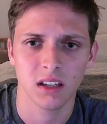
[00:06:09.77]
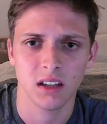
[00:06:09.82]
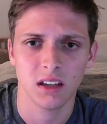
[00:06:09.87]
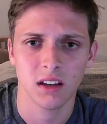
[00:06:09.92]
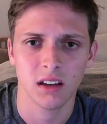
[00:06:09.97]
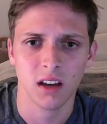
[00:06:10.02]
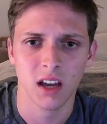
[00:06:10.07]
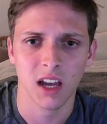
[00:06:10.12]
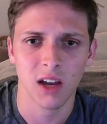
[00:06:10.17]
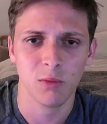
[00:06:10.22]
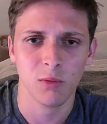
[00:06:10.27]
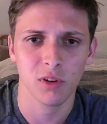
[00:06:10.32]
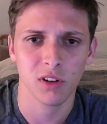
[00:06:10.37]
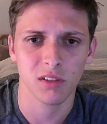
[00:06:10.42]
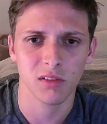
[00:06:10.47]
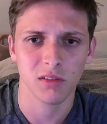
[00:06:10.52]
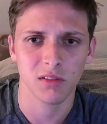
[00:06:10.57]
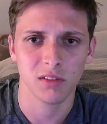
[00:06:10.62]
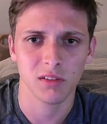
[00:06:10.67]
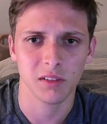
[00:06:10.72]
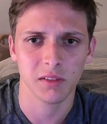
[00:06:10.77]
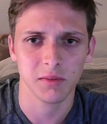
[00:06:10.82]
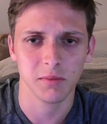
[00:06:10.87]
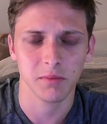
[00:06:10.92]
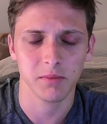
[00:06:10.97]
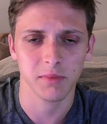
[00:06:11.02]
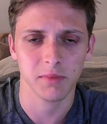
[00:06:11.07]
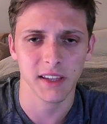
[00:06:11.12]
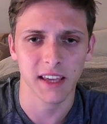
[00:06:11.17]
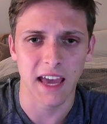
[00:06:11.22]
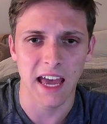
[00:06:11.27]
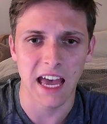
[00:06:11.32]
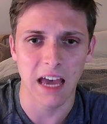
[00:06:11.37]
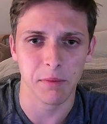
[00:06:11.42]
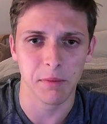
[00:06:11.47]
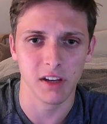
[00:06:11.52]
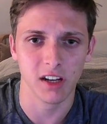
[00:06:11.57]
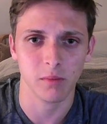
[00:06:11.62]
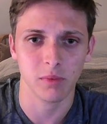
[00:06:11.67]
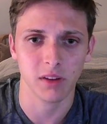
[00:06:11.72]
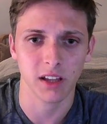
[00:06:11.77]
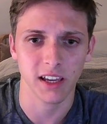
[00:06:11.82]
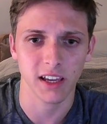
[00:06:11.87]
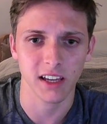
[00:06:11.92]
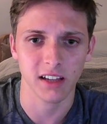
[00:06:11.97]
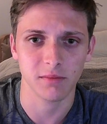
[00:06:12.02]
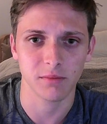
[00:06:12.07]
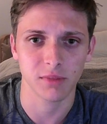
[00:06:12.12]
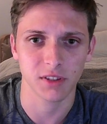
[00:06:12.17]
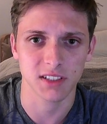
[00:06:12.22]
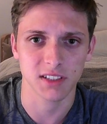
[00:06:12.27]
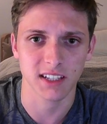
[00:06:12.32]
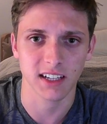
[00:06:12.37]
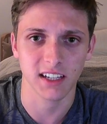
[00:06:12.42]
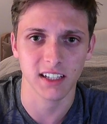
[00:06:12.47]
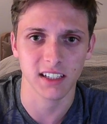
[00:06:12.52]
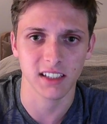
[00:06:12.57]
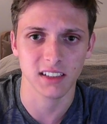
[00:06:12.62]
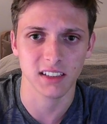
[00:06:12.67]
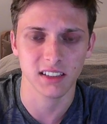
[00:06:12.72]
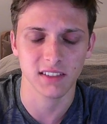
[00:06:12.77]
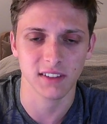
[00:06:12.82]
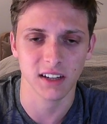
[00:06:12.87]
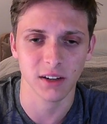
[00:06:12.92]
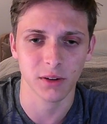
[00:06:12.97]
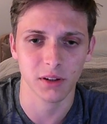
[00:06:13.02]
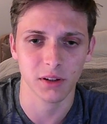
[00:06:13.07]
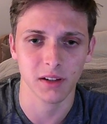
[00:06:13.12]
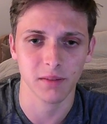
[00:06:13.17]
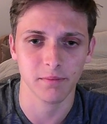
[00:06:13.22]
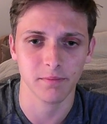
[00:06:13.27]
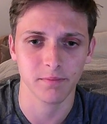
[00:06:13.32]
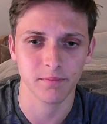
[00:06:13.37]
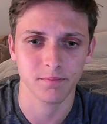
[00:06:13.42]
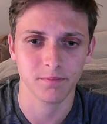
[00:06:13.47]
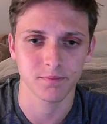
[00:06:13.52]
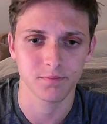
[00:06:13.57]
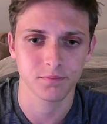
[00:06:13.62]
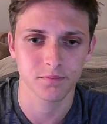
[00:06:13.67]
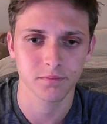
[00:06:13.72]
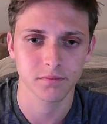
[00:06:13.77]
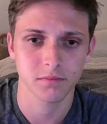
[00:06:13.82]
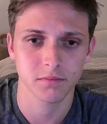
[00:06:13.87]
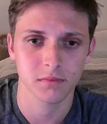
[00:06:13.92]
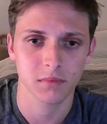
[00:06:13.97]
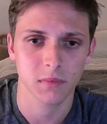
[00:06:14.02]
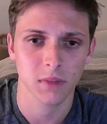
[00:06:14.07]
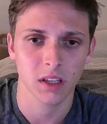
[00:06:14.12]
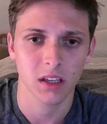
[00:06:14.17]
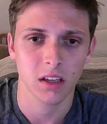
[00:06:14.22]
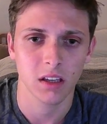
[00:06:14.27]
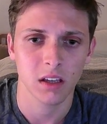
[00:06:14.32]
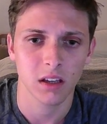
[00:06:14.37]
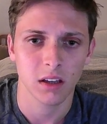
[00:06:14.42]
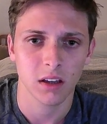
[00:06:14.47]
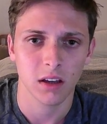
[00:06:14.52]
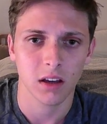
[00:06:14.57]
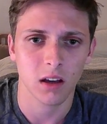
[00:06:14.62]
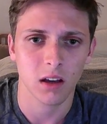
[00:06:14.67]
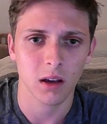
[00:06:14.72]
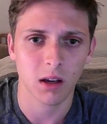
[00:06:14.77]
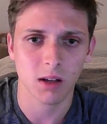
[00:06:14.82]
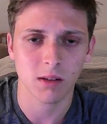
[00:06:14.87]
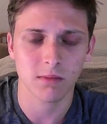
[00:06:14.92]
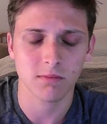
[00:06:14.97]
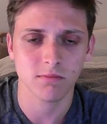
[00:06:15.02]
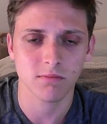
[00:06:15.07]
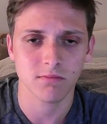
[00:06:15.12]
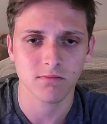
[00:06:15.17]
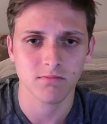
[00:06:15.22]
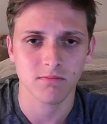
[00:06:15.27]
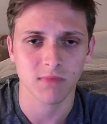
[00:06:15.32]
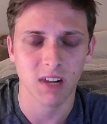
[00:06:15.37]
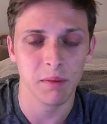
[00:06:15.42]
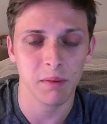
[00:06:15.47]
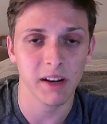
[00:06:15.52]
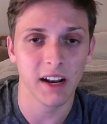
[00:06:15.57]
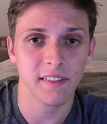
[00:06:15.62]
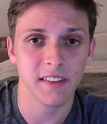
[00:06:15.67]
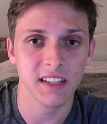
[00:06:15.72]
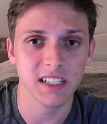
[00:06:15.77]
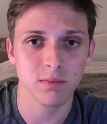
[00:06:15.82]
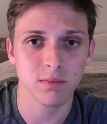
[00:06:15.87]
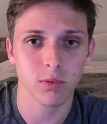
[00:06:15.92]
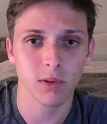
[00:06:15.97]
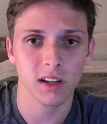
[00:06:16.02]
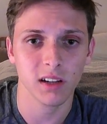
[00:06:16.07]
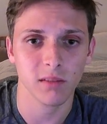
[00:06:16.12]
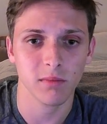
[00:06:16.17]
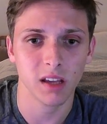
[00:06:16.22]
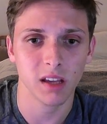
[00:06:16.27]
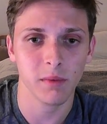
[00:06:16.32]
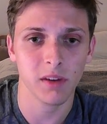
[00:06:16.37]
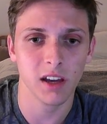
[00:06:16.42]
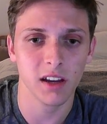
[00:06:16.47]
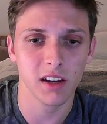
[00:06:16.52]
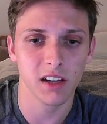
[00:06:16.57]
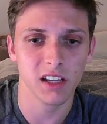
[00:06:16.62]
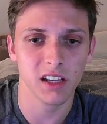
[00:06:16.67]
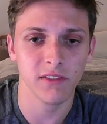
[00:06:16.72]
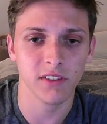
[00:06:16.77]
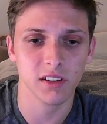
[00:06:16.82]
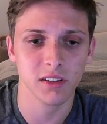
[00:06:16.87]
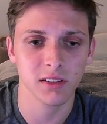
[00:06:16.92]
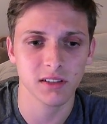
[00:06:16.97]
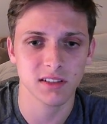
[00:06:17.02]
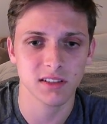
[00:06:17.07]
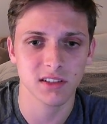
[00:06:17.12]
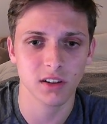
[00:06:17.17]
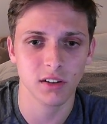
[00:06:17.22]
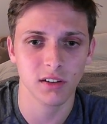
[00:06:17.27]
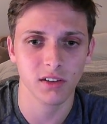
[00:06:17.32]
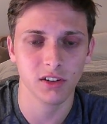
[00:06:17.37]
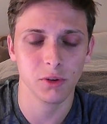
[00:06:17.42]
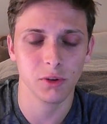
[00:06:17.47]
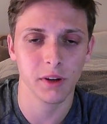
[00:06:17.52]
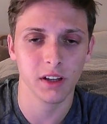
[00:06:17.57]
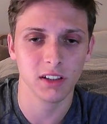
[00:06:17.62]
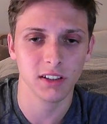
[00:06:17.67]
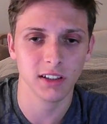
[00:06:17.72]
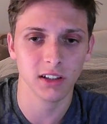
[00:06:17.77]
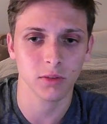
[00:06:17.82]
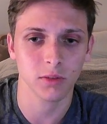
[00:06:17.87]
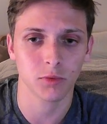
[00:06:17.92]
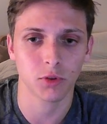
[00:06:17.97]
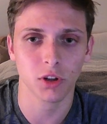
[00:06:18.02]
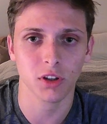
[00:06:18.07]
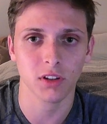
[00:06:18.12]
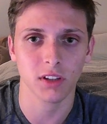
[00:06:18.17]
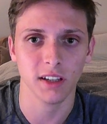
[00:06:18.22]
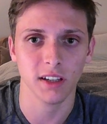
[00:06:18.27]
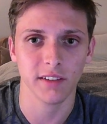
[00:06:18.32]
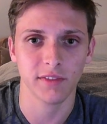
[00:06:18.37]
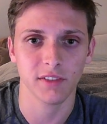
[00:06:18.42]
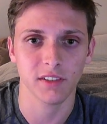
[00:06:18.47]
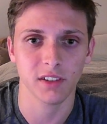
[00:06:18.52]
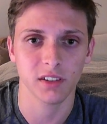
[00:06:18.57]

I wouldn't be happy to play it, per se, if I were him. I mean, at this point, maybe I could even start doing a little rook lift.